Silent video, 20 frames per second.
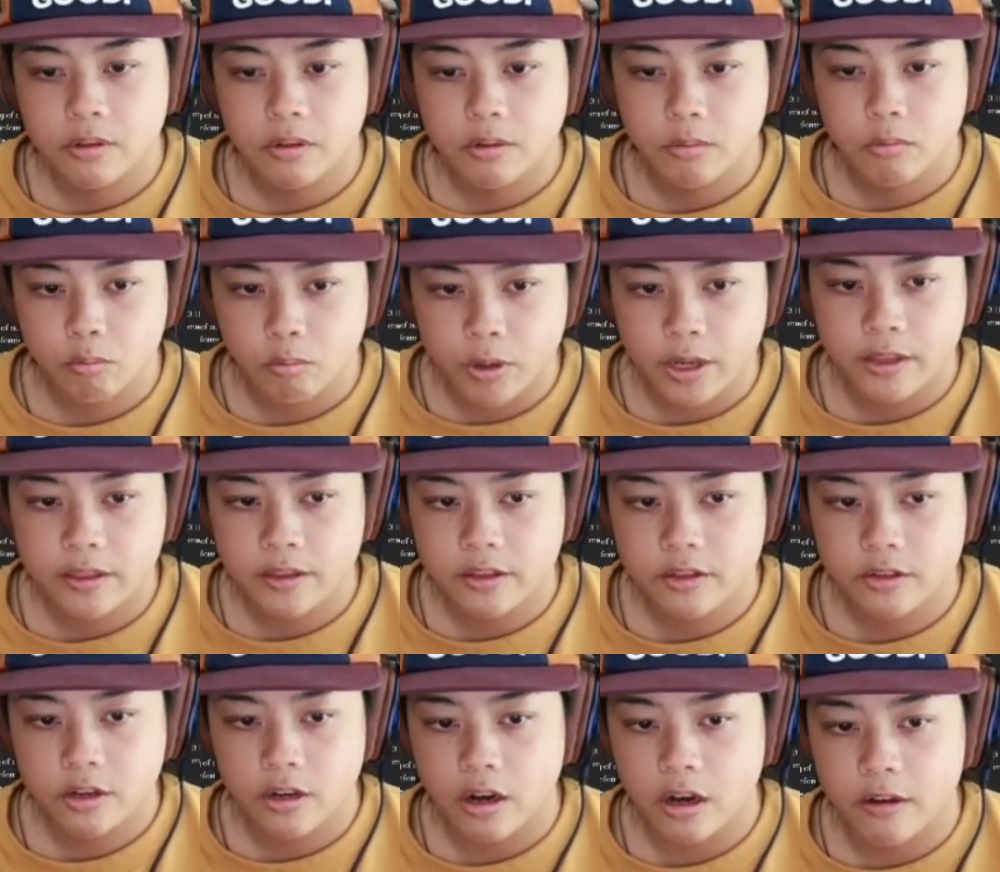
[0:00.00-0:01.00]
with
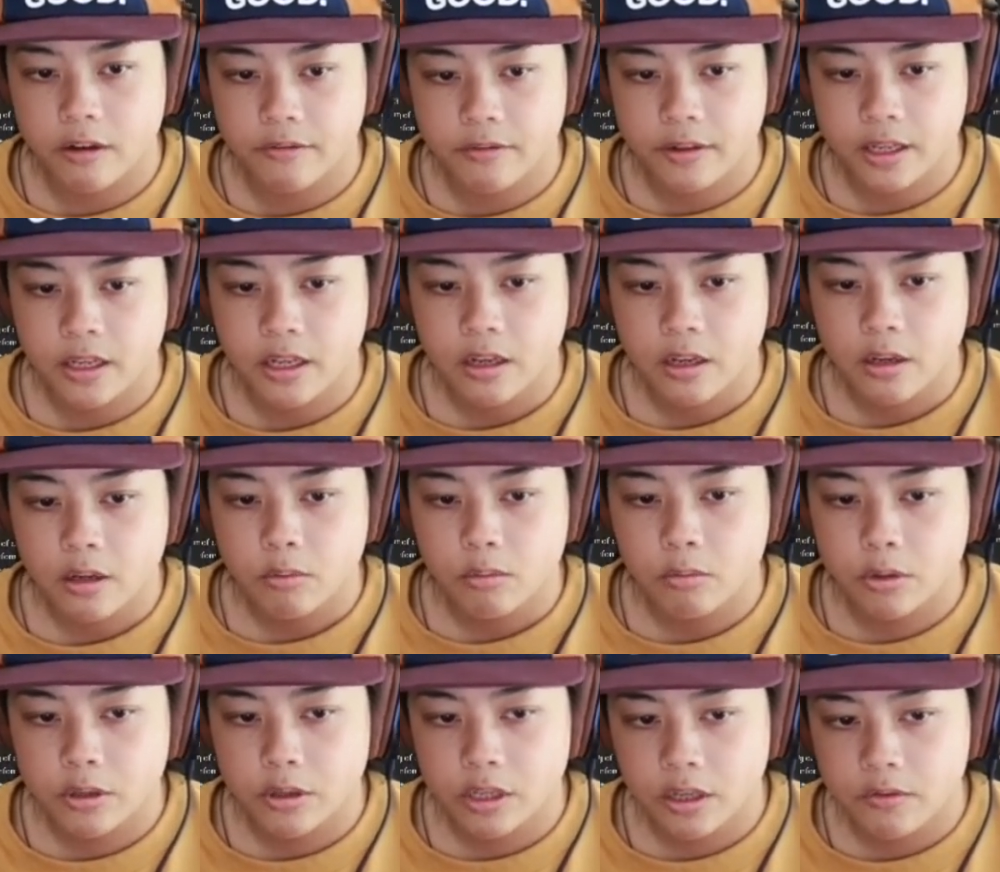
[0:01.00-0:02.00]
this coffee
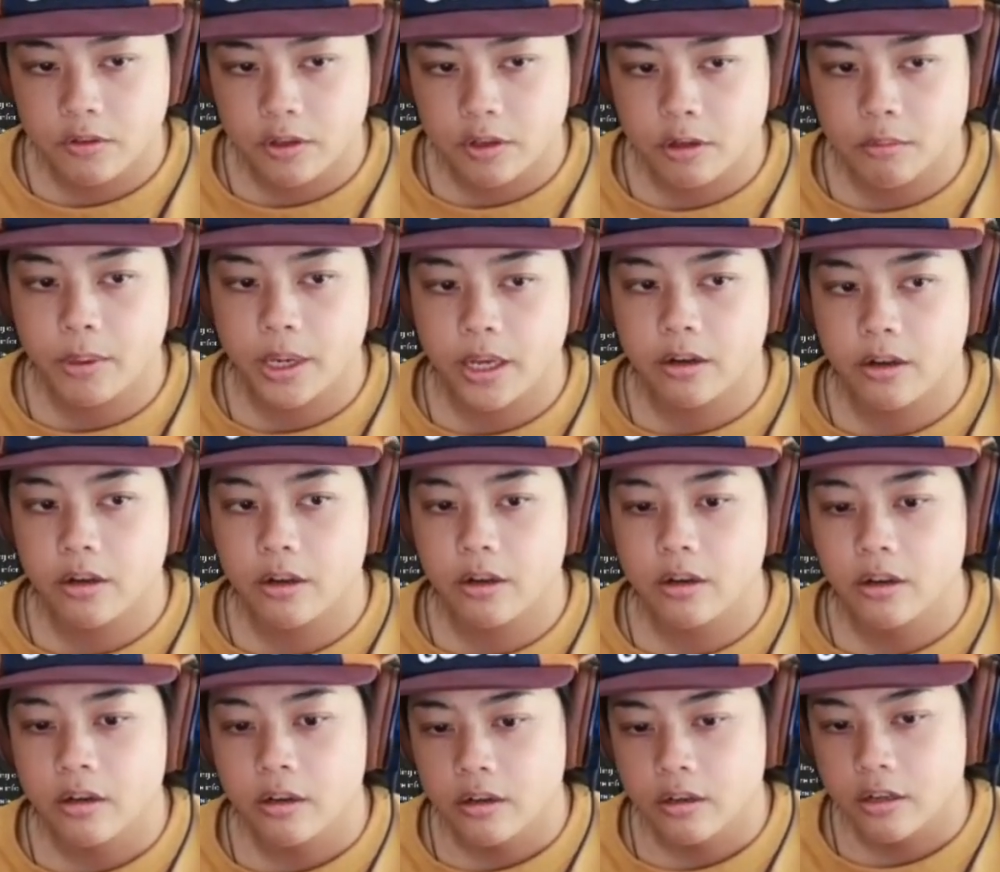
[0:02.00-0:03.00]
will give you a better
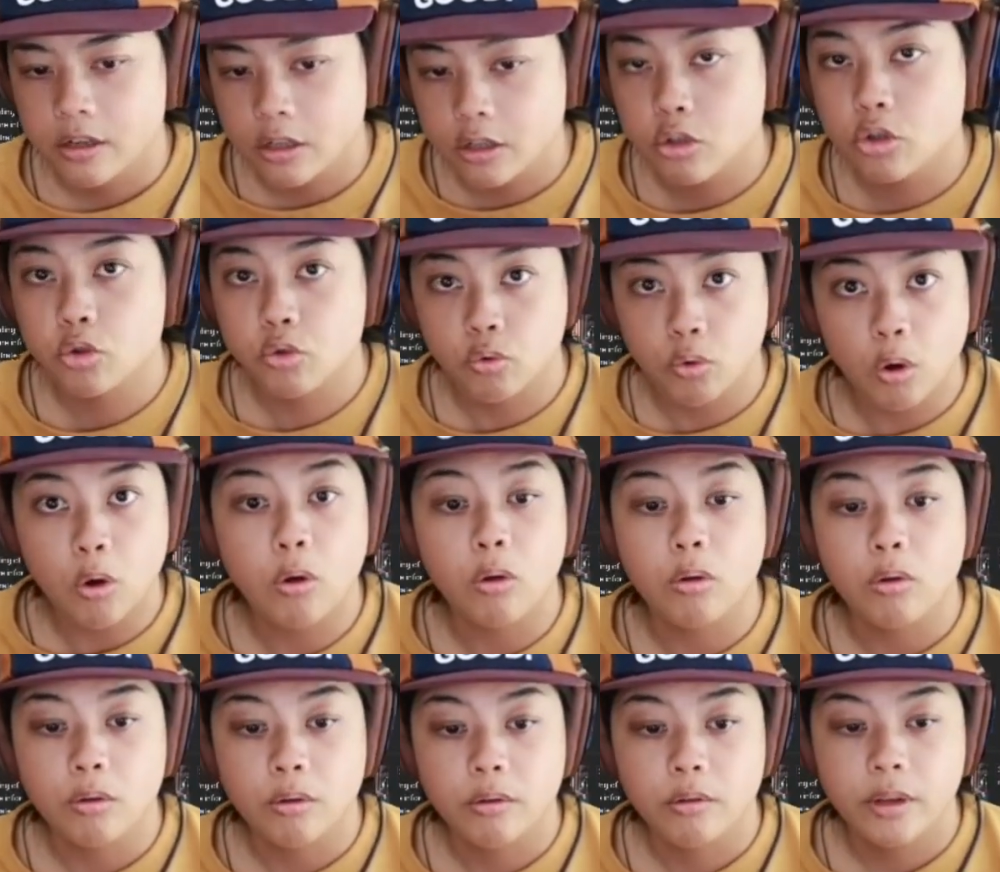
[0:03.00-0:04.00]
control
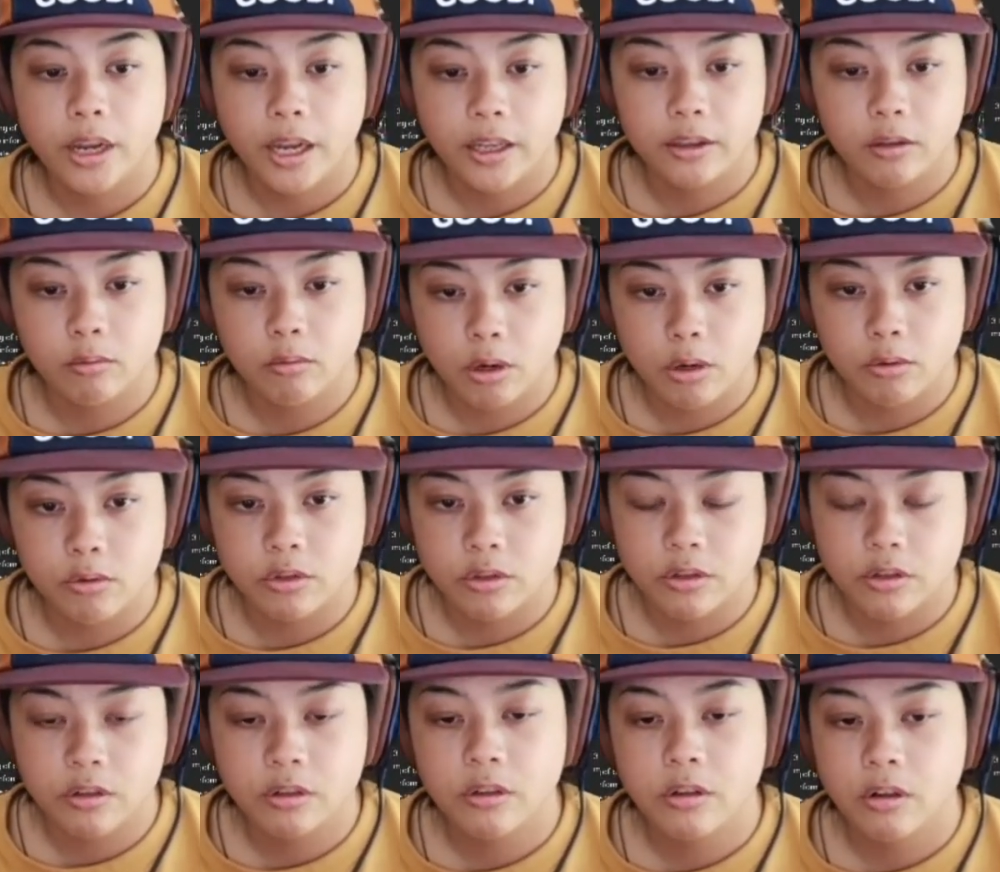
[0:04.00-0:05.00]
at the
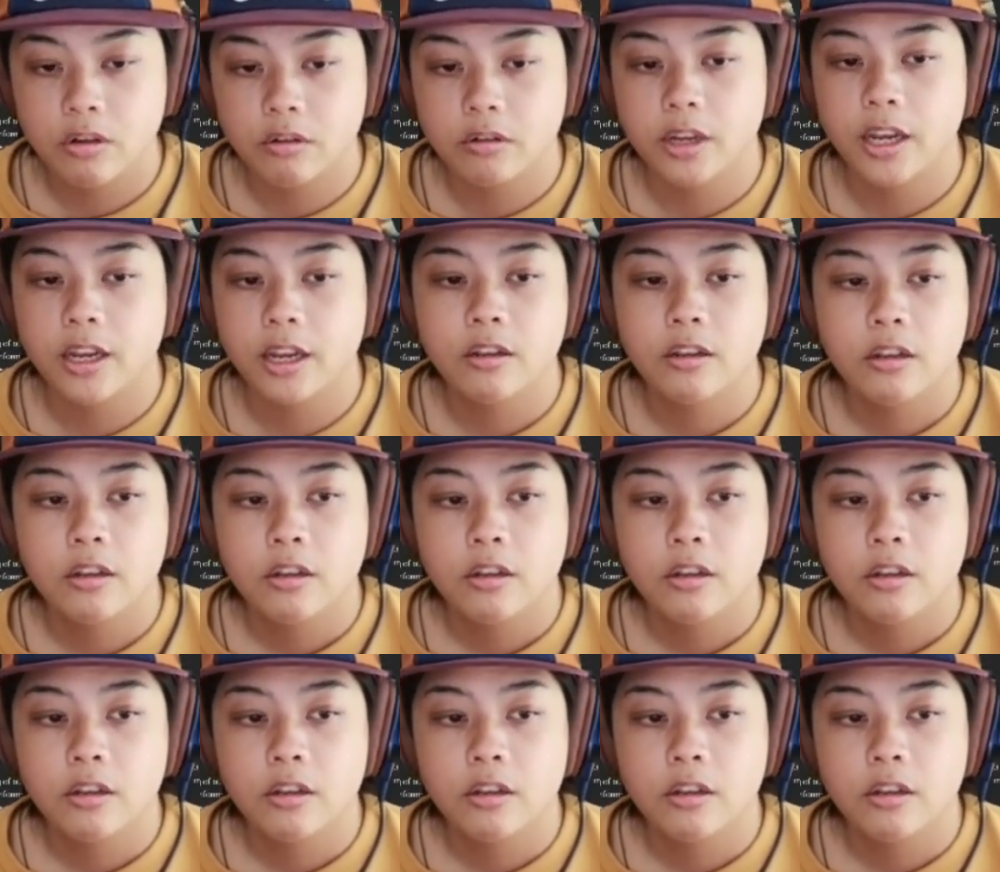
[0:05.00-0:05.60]
roaster, okay?